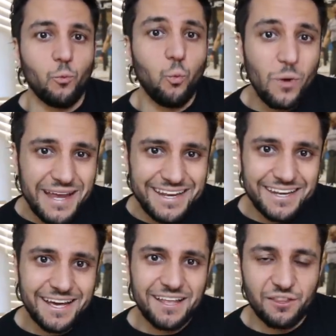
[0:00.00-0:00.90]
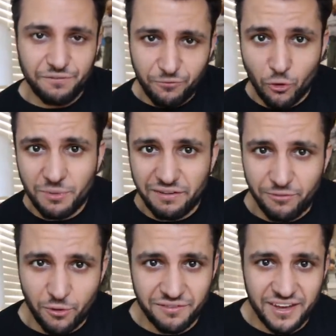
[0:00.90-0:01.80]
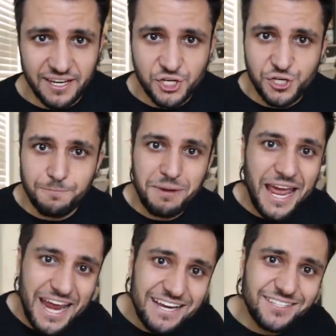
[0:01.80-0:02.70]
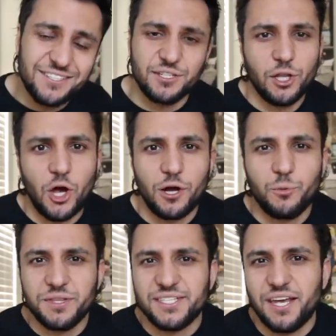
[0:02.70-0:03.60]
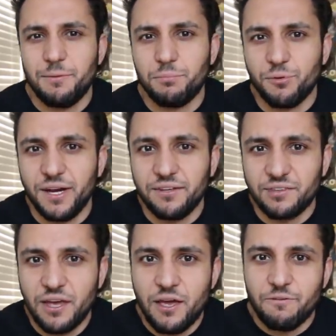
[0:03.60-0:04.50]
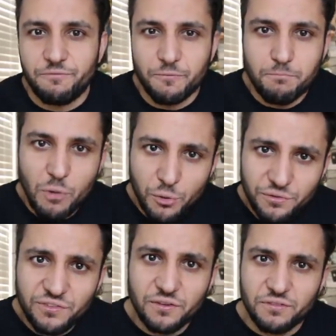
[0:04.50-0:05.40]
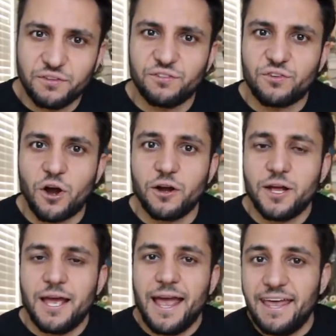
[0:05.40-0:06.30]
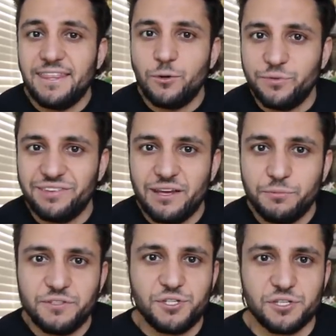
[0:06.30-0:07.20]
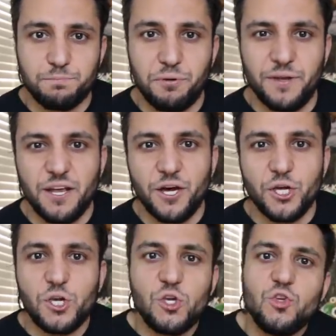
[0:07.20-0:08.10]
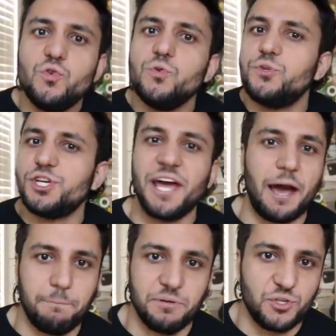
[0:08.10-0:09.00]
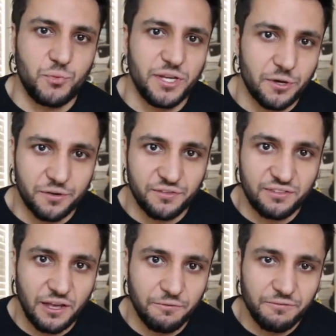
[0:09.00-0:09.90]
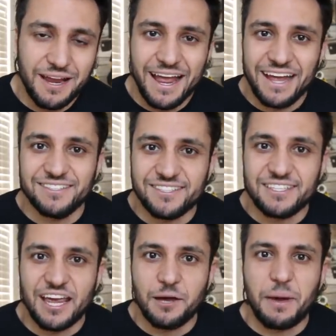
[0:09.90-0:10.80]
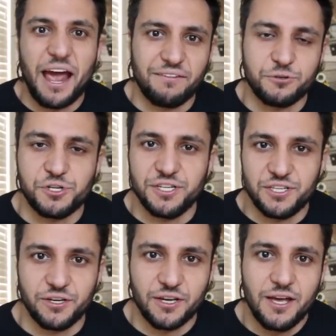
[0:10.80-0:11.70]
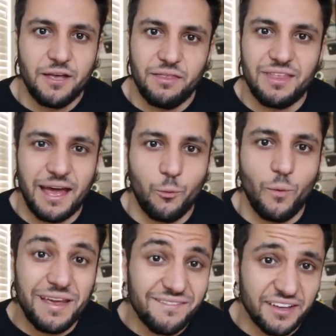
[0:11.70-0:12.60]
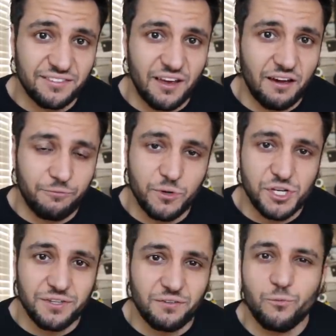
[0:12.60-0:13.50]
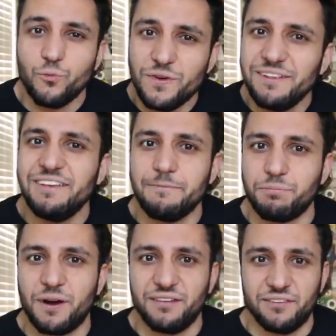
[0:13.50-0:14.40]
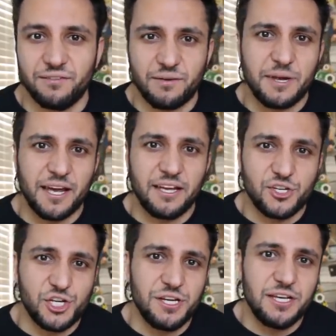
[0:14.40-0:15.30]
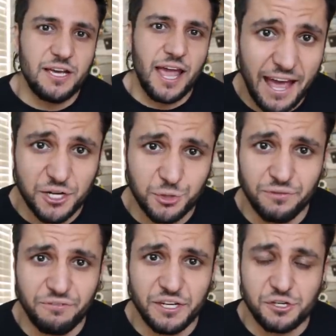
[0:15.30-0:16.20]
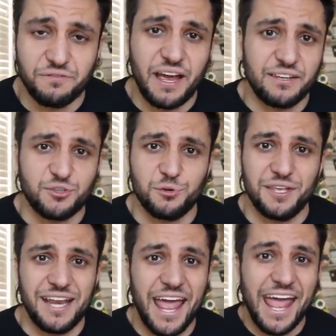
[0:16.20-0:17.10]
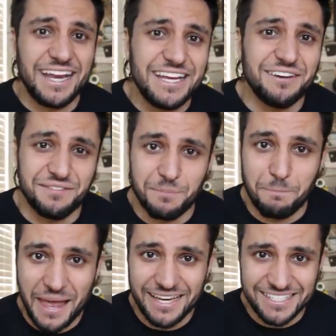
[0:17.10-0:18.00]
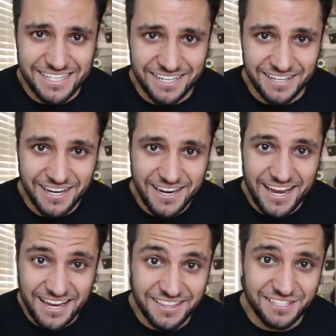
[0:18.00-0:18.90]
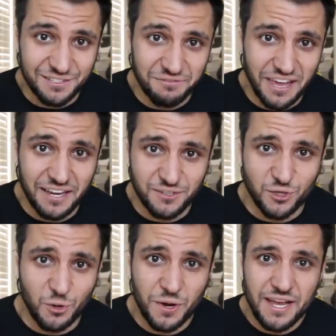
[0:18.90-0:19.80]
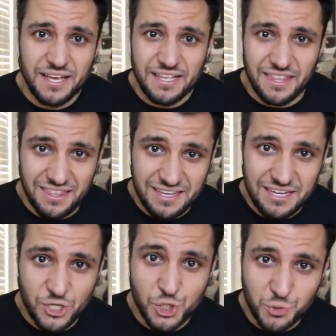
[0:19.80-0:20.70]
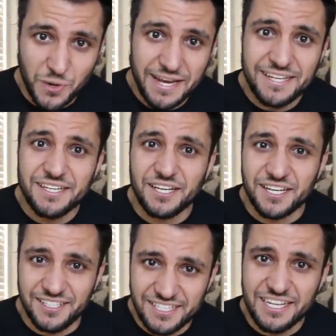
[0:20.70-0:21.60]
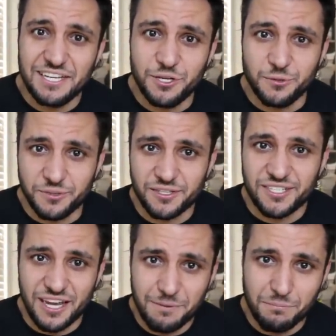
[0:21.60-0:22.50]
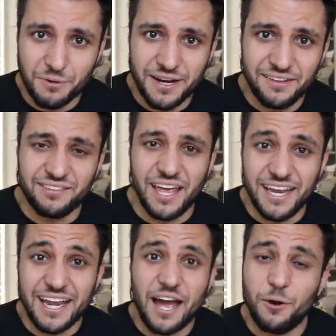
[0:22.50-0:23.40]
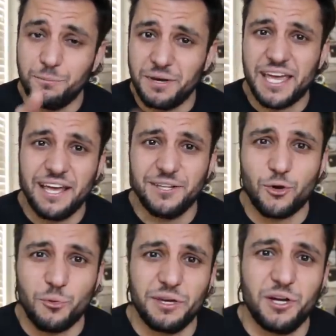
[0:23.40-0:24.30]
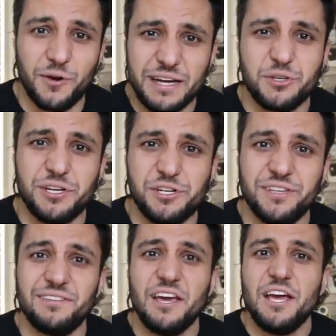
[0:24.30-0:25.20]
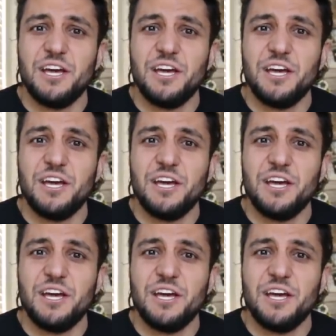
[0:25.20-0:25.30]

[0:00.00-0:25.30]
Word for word: win the 4x4 event. She paced along with Sam Briggs for most of the start and then was able to just put a huge gap between herself and Sam after she took that weight vest off, which is really impressive. I mean, she actually finished faster than any of the men did in this event. So the trend continues. Sam Briggs and now Michaela Norman, congratulations.